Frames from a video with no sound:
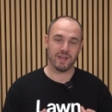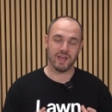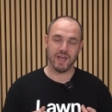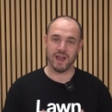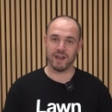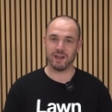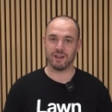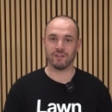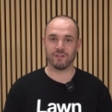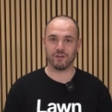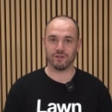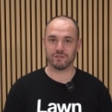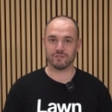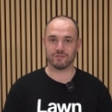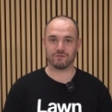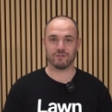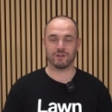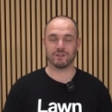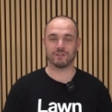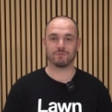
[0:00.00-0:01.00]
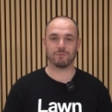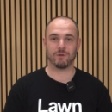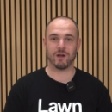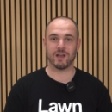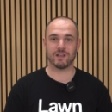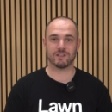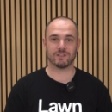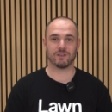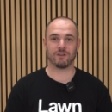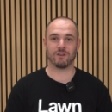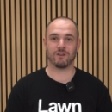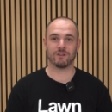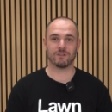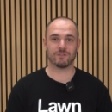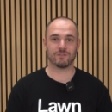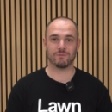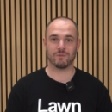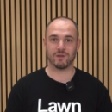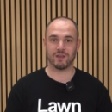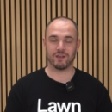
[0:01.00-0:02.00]
any of those 3 sprayers are going
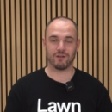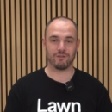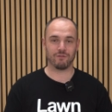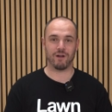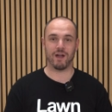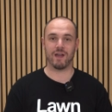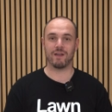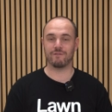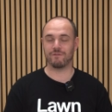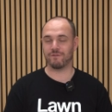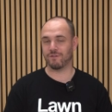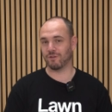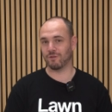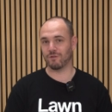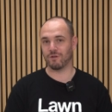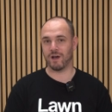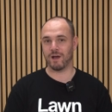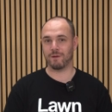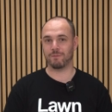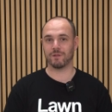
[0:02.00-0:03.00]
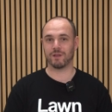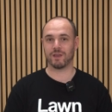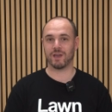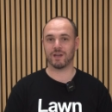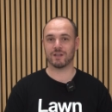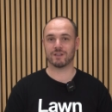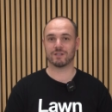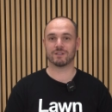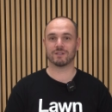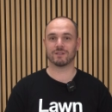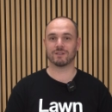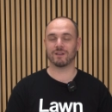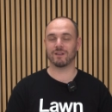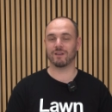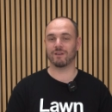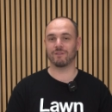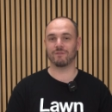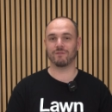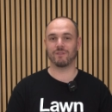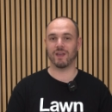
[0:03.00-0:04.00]
to be great for your application
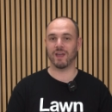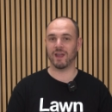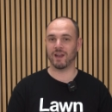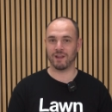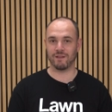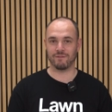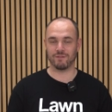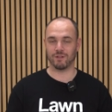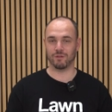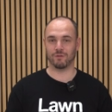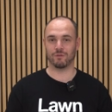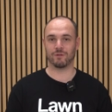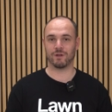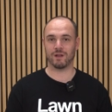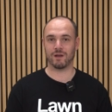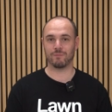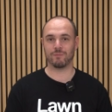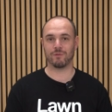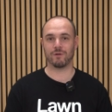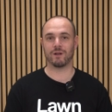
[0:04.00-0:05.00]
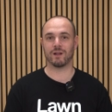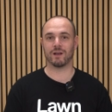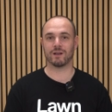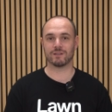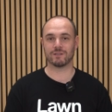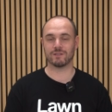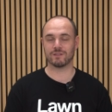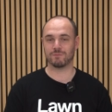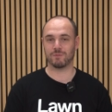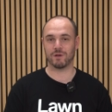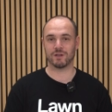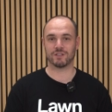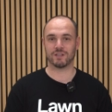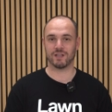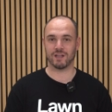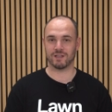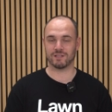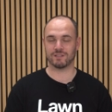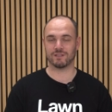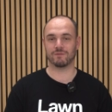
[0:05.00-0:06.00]
of any of the Lawn Hub products, especially
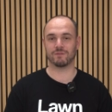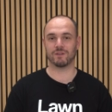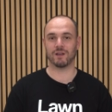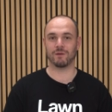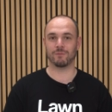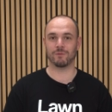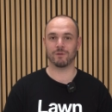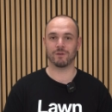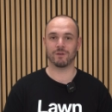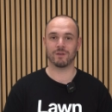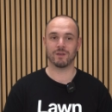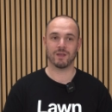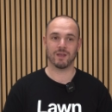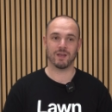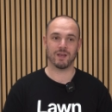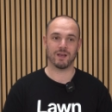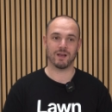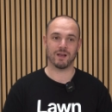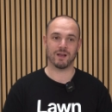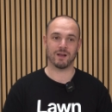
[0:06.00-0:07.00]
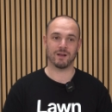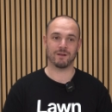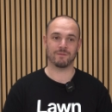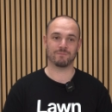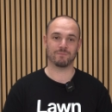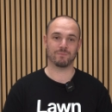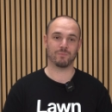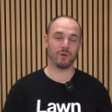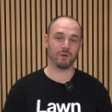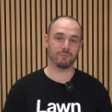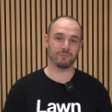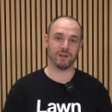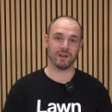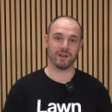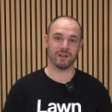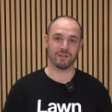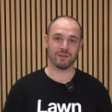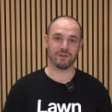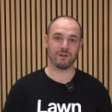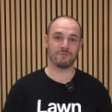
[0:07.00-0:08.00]
NSFW. Pop down
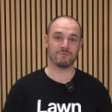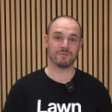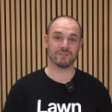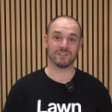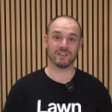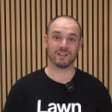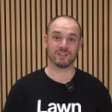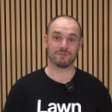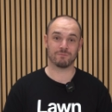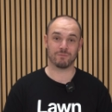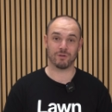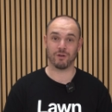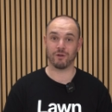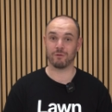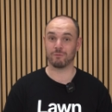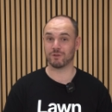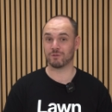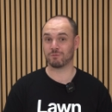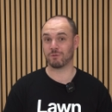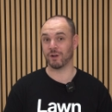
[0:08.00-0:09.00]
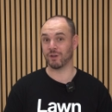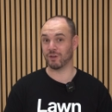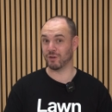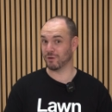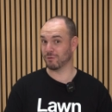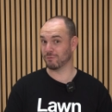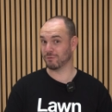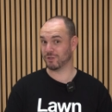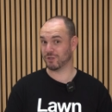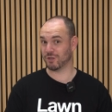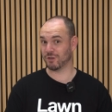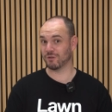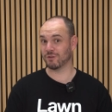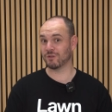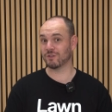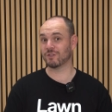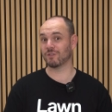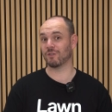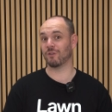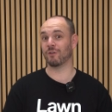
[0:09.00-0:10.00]
in the comment section below which one you would
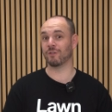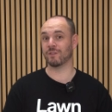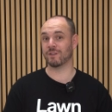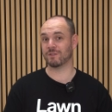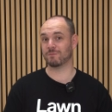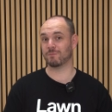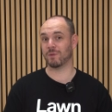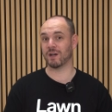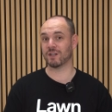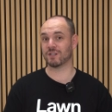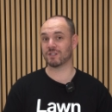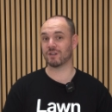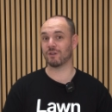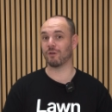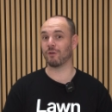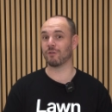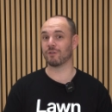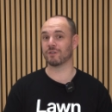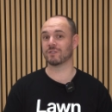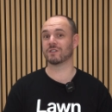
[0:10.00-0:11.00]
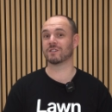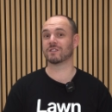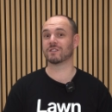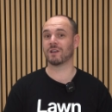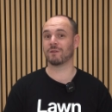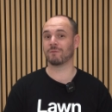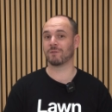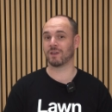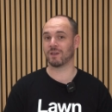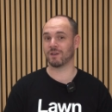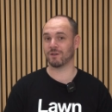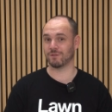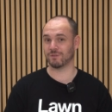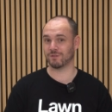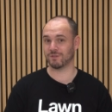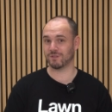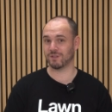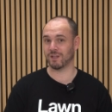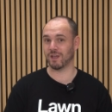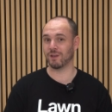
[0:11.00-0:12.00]
choose on this budget, or is there something
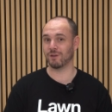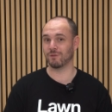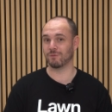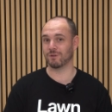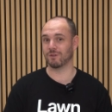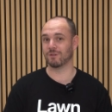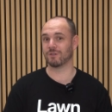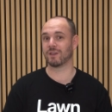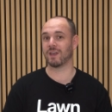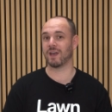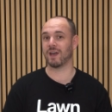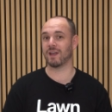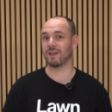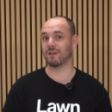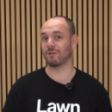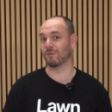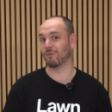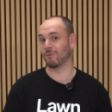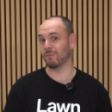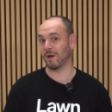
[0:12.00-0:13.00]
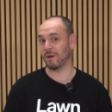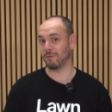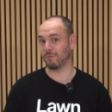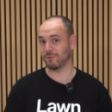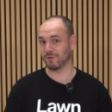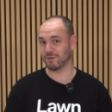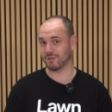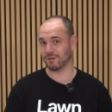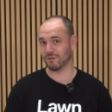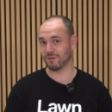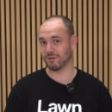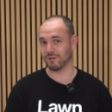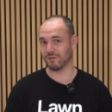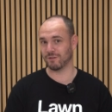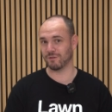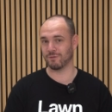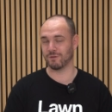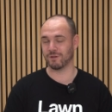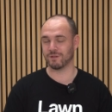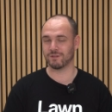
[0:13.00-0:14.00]
else that you would look at, or maybe we should look at
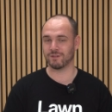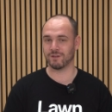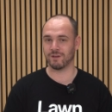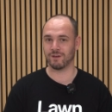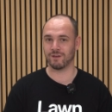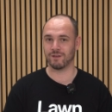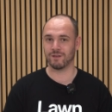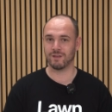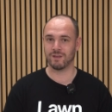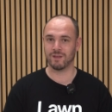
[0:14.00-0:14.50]
doing. So